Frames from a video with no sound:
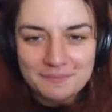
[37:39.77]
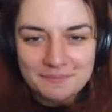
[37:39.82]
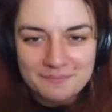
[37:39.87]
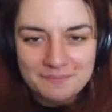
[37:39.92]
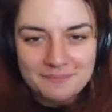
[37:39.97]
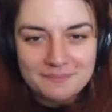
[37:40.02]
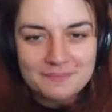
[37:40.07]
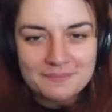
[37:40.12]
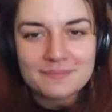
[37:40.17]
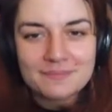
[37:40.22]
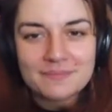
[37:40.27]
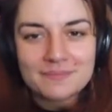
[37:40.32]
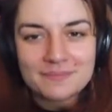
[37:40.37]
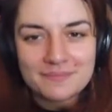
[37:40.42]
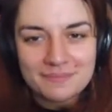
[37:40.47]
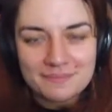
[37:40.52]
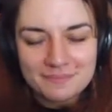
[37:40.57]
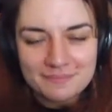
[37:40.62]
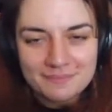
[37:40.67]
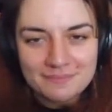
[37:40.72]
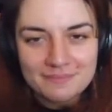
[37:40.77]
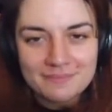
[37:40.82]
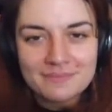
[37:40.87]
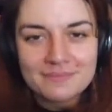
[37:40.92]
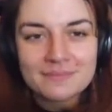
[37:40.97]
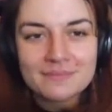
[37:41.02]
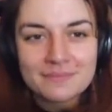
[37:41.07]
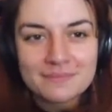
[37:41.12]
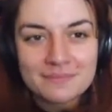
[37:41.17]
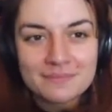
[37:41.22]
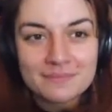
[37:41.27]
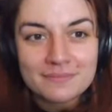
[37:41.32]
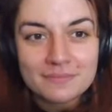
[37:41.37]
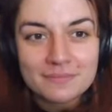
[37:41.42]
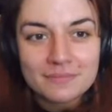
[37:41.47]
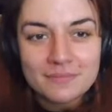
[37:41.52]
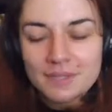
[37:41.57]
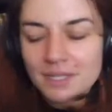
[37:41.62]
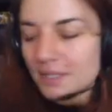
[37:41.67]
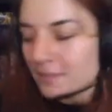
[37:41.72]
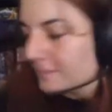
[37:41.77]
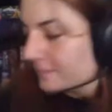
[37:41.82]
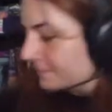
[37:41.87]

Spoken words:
No words are spoken by the person on screen.